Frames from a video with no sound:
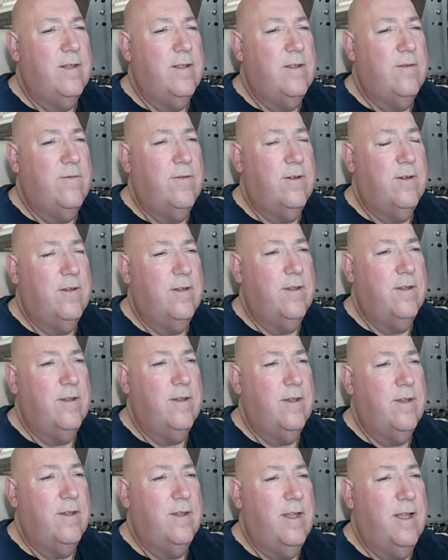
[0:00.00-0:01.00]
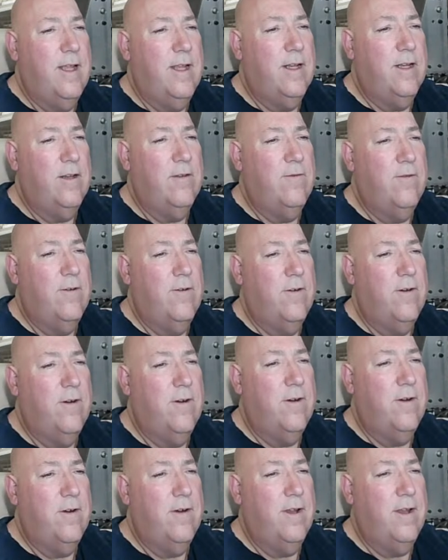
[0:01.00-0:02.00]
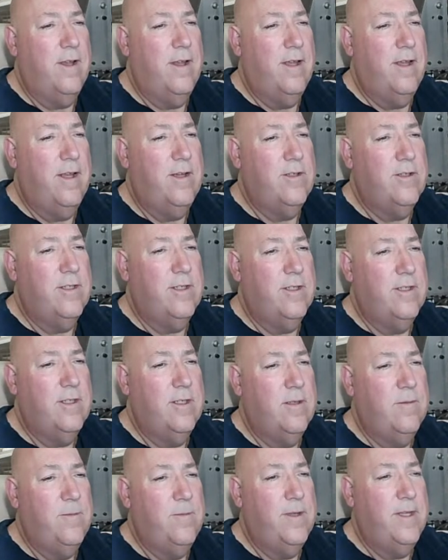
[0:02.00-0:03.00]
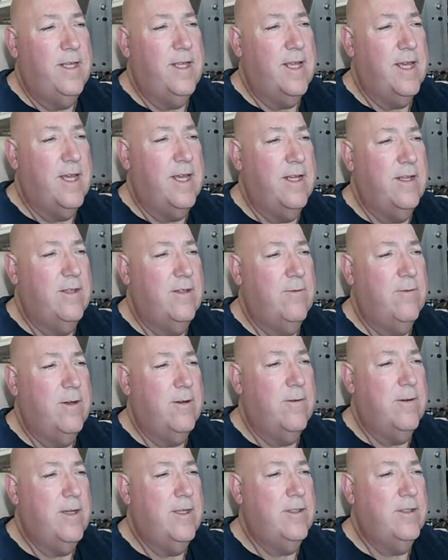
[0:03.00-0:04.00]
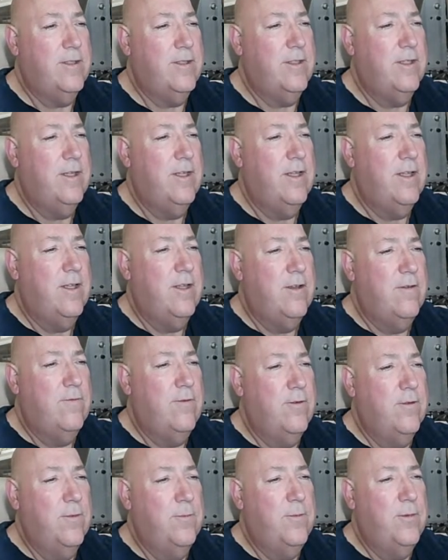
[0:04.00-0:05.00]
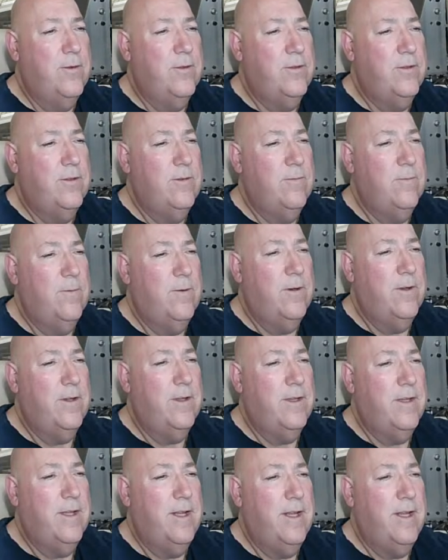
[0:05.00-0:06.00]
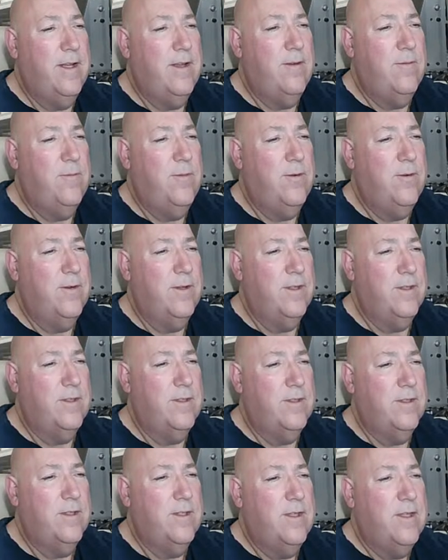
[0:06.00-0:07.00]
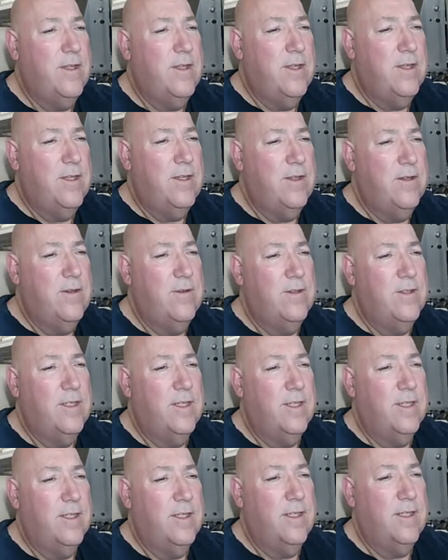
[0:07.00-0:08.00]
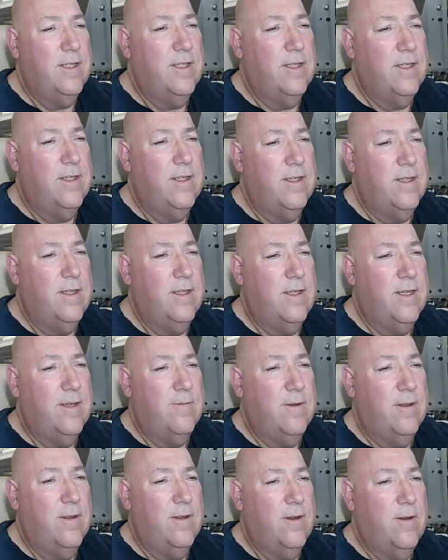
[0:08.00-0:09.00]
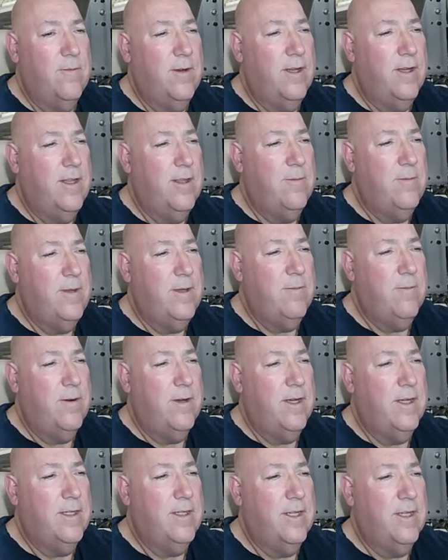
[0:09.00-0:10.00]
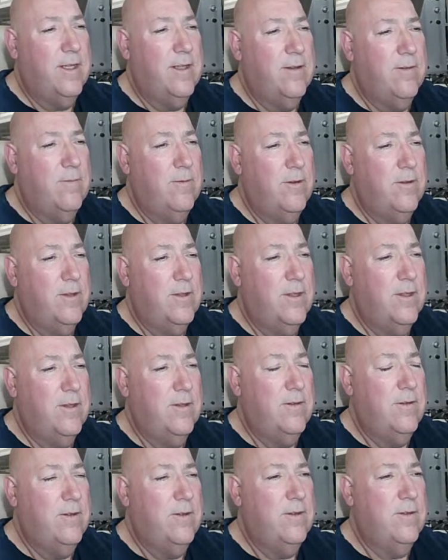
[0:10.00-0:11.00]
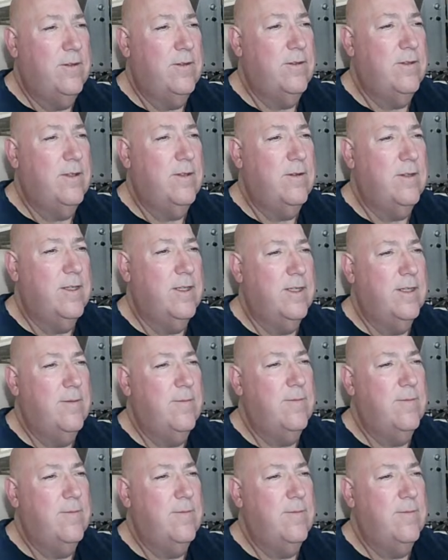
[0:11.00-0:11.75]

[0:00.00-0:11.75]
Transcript: Define handler for a HTTP GET request for the button 1 endpoint using the library. Let me break down what the code does. Okay.